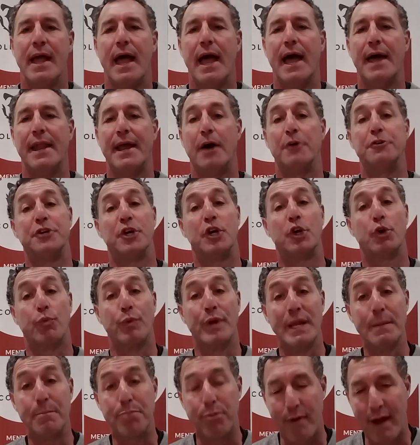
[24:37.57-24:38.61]
and our
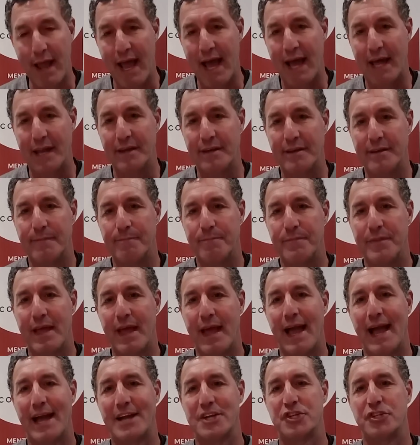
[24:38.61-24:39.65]
Degree brand,
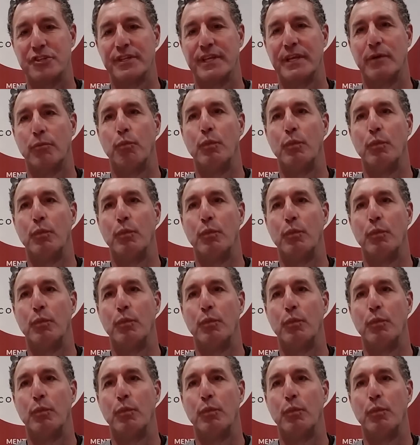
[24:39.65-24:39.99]
actually,